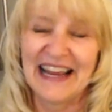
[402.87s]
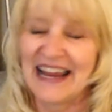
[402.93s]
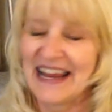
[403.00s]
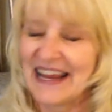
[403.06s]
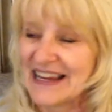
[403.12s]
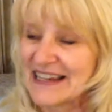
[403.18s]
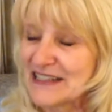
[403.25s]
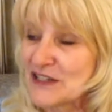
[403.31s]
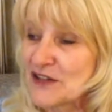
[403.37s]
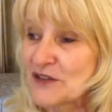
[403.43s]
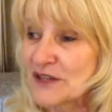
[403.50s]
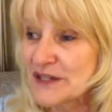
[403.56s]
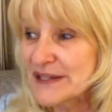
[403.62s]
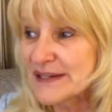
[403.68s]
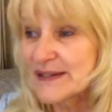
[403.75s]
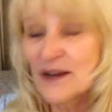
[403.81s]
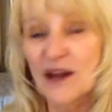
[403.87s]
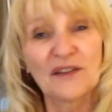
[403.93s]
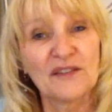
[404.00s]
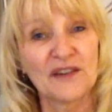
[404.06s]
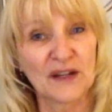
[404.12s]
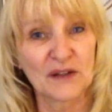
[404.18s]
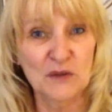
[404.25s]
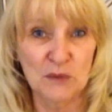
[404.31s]
And this is not
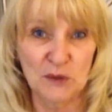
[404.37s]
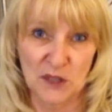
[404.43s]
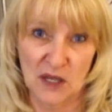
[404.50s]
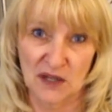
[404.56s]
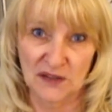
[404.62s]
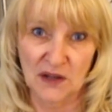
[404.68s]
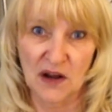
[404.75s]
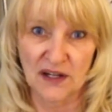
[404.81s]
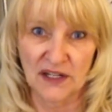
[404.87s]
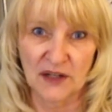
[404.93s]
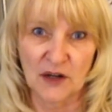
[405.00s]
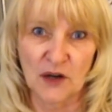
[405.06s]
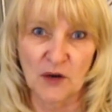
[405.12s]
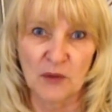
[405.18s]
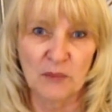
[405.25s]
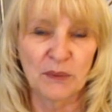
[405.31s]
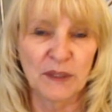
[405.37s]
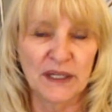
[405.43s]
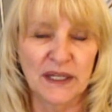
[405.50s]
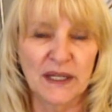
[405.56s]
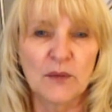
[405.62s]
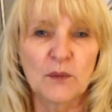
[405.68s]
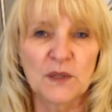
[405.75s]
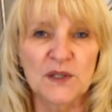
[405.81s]
available on audio, but
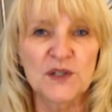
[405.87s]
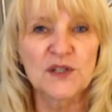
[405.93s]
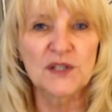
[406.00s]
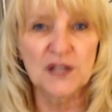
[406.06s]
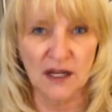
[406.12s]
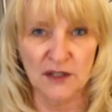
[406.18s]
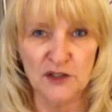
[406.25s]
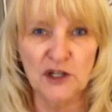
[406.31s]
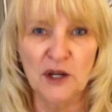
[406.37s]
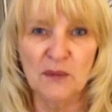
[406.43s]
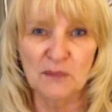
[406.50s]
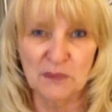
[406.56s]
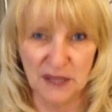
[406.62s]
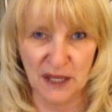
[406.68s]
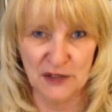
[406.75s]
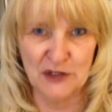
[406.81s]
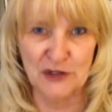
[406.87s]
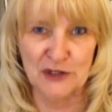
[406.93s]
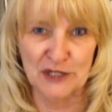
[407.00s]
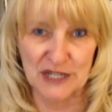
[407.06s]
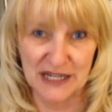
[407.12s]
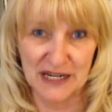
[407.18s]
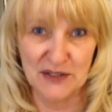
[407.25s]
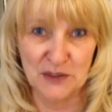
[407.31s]
it was such a pleasure
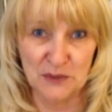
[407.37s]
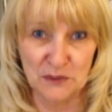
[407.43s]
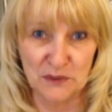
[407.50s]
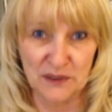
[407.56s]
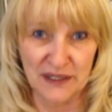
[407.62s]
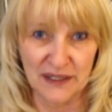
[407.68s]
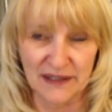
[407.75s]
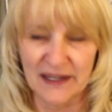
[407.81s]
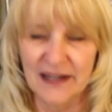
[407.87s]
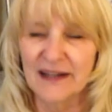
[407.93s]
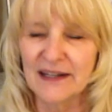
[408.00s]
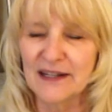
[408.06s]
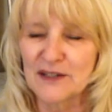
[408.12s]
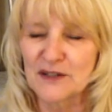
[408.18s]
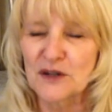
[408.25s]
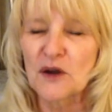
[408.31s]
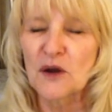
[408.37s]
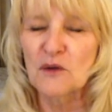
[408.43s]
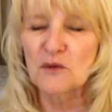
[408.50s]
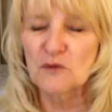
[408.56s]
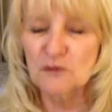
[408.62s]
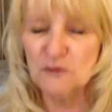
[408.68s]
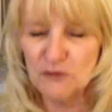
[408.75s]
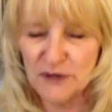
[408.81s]
to get to read. It is
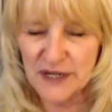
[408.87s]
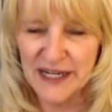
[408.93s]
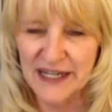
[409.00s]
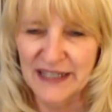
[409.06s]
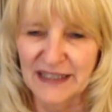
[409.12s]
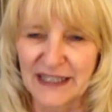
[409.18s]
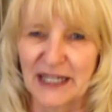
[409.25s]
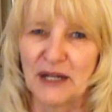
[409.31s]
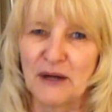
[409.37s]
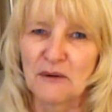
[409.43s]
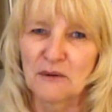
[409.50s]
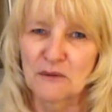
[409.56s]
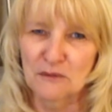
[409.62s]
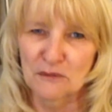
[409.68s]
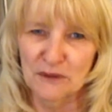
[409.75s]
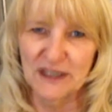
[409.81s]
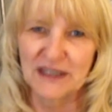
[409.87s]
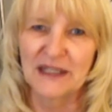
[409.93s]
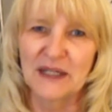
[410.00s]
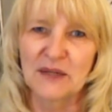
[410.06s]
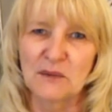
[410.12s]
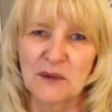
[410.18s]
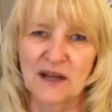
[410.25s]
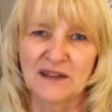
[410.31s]
really,
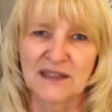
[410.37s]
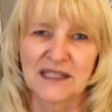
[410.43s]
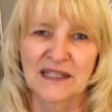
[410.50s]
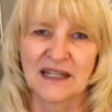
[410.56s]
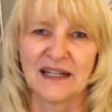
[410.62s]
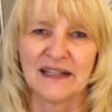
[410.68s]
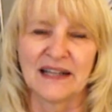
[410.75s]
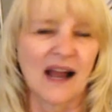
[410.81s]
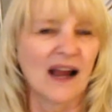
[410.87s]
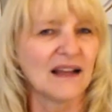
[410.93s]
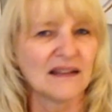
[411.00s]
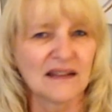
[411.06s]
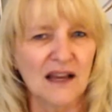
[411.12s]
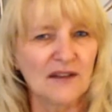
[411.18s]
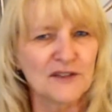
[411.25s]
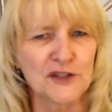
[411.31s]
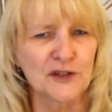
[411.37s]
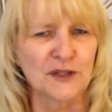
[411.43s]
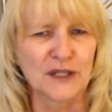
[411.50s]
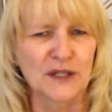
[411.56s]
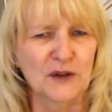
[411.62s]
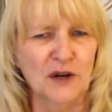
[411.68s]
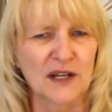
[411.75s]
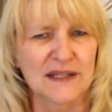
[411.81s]
really well done. I love Julie
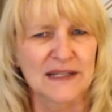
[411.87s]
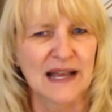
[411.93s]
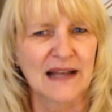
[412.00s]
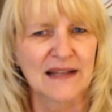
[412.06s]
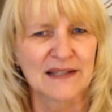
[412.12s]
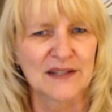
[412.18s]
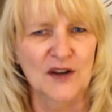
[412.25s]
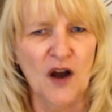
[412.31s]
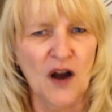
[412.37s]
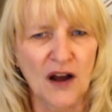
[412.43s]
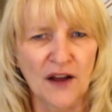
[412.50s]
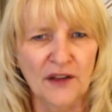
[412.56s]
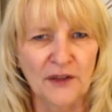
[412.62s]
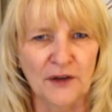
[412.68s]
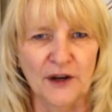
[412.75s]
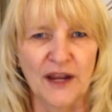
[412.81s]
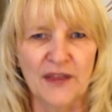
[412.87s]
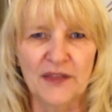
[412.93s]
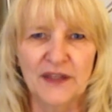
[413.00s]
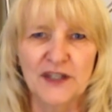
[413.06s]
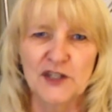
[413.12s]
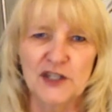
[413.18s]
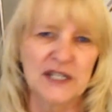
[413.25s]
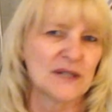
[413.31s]
Cross as an author. I
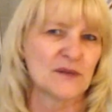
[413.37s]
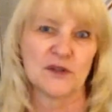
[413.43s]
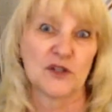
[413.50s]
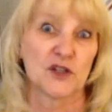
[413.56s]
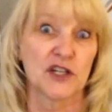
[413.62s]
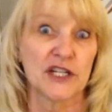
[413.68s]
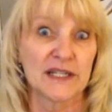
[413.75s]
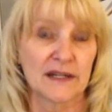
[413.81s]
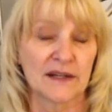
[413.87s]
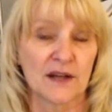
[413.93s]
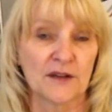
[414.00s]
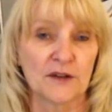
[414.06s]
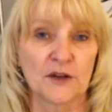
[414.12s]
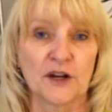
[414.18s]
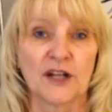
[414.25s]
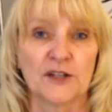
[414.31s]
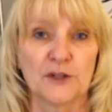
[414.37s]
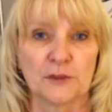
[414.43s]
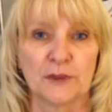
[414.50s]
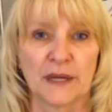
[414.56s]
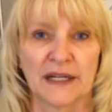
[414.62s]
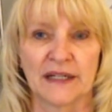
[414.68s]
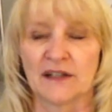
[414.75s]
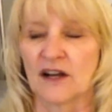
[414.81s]
think she's she's another
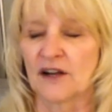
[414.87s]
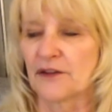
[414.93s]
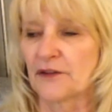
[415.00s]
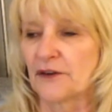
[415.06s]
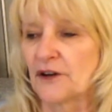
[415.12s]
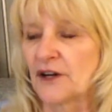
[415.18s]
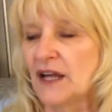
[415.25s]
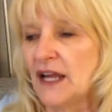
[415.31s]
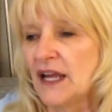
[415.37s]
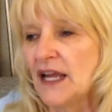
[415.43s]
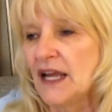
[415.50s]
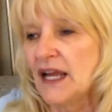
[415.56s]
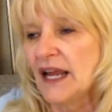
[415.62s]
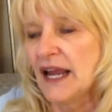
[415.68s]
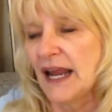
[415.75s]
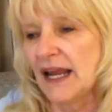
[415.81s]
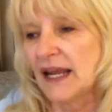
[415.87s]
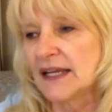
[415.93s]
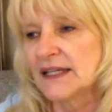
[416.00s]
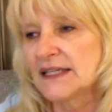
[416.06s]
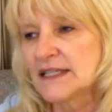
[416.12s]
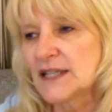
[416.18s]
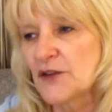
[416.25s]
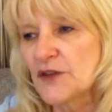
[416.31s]
underrated author.
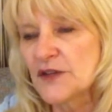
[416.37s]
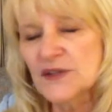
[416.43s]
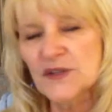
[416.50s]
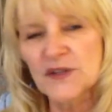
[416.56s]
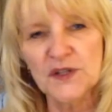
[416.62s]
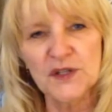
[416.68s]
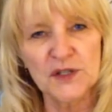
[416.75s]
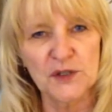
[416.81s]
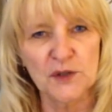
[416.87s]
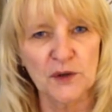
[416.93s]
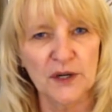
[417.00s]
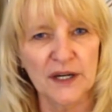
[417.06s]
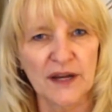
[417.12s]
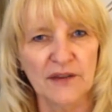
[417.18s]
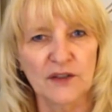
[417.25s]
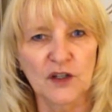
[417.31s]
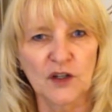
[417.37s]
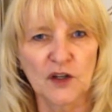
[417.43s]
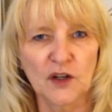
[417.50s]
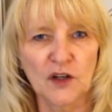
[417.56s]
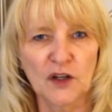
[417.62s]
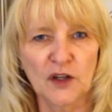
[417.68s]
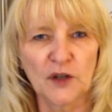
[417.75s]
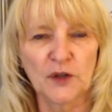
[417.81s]
And this is a story of a
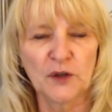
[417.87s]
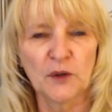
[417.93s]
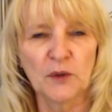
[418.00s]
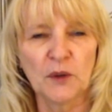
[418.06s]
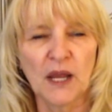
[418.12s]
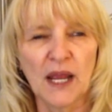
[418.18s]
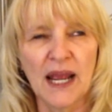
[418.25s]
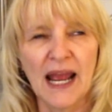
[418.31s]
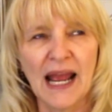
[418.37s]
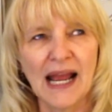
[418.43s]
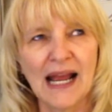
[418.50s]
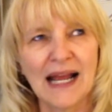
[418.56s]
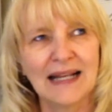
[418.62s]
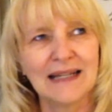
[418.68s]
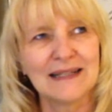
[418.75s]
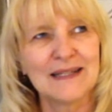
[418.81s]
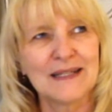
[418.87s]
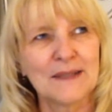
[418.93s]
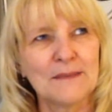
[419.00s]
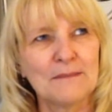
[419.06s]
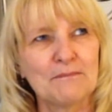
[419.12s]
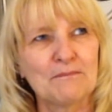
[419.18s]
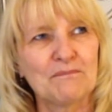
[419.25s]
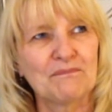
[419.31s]
girl who has
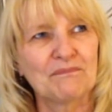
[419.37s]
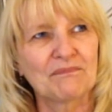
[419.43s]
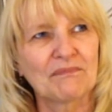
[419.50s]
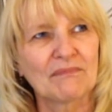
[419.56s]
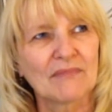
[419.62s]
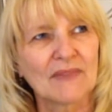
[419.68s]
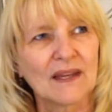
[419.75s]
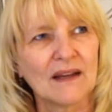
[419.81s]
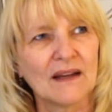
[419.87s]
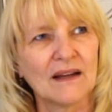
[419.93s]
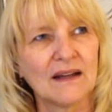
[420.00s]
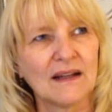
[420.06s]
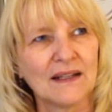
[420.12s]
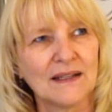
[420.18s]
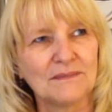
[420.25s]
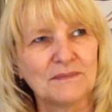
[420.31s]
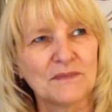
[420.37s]
uh,